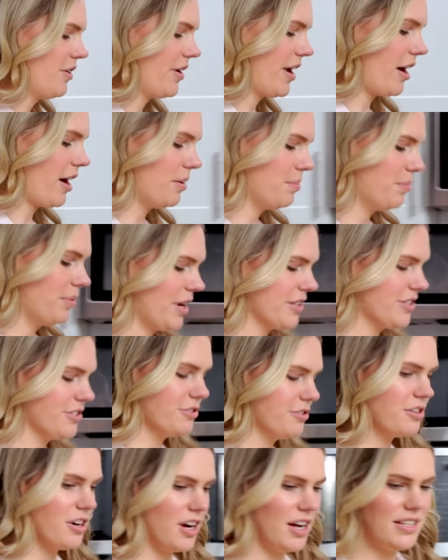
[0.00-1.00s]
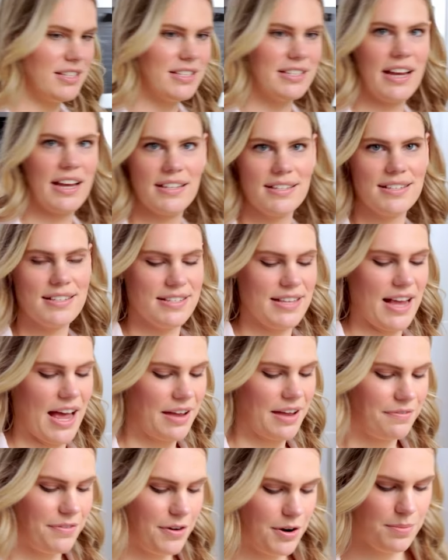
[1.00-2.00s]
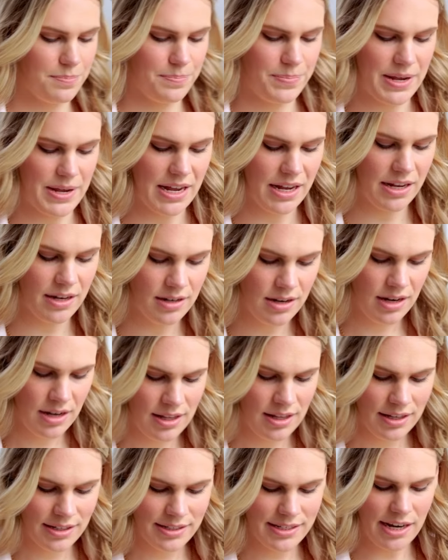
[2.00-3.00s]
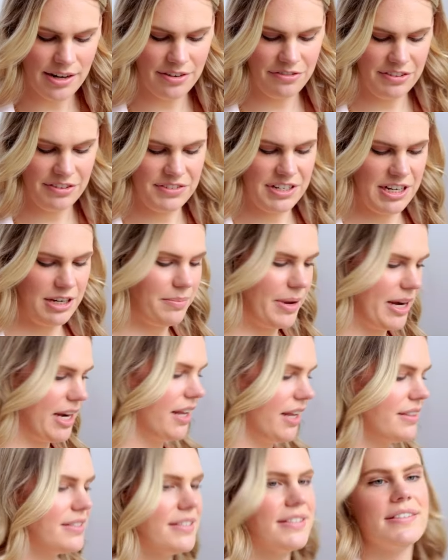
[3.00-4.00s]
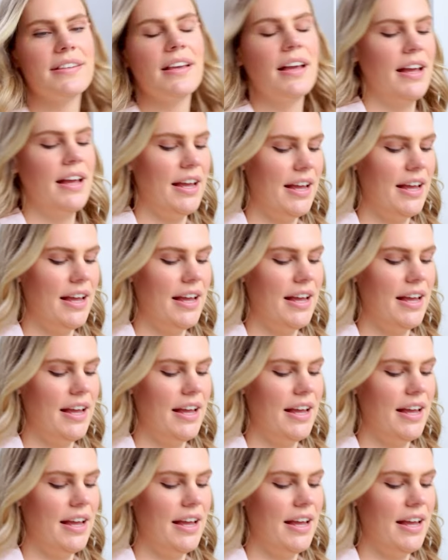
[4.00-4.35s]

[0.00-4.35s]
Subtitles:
Okay, our pretzel crust has set for a bit, 10 to 15 minutes.